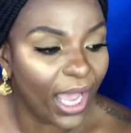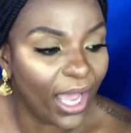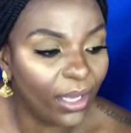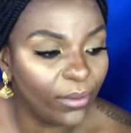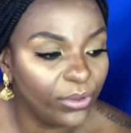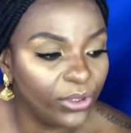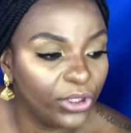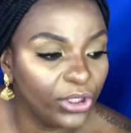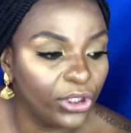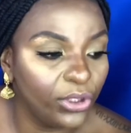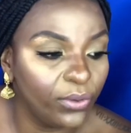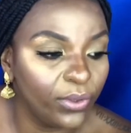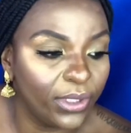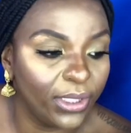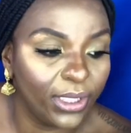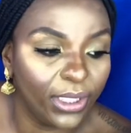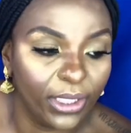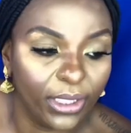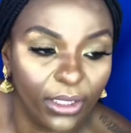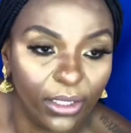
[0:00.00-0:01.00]
I'm just
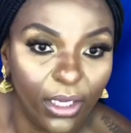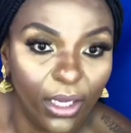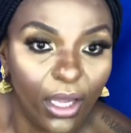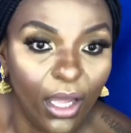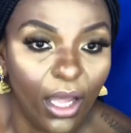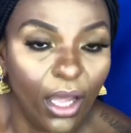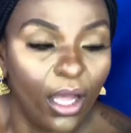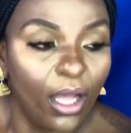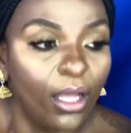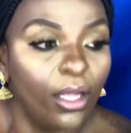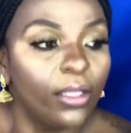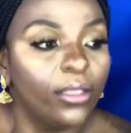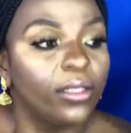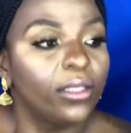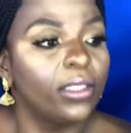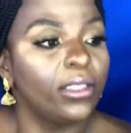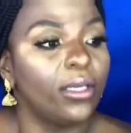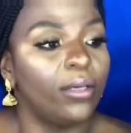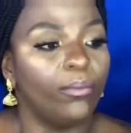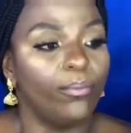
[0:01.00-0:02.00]
using
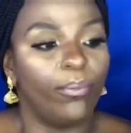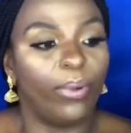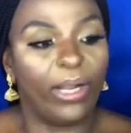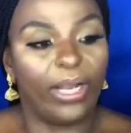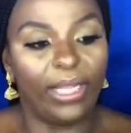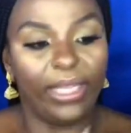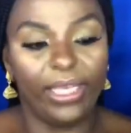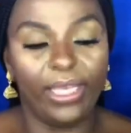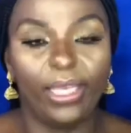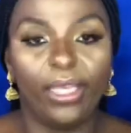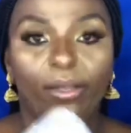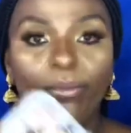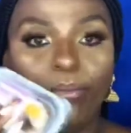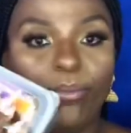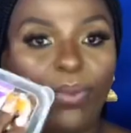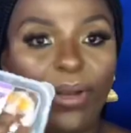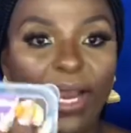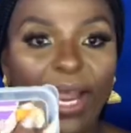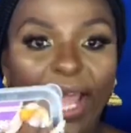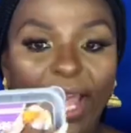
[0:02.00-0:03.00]
some plain
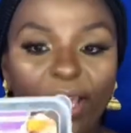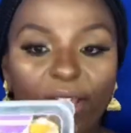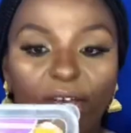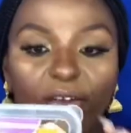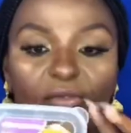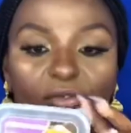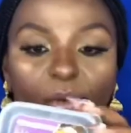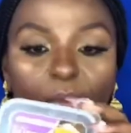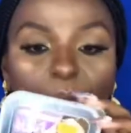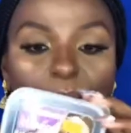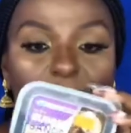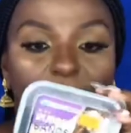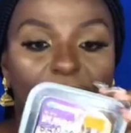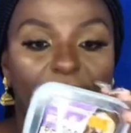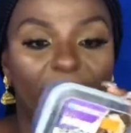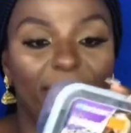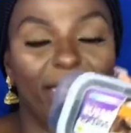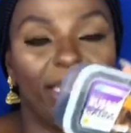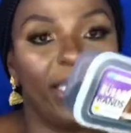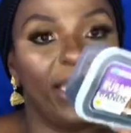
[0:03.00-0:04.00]
black rubber
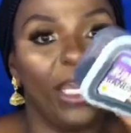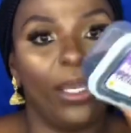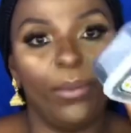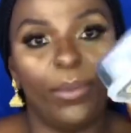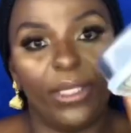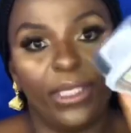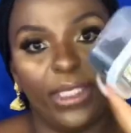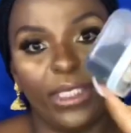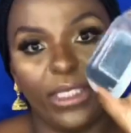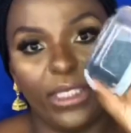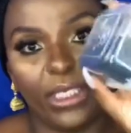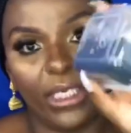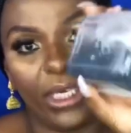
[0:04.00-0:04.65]
bands. It came in this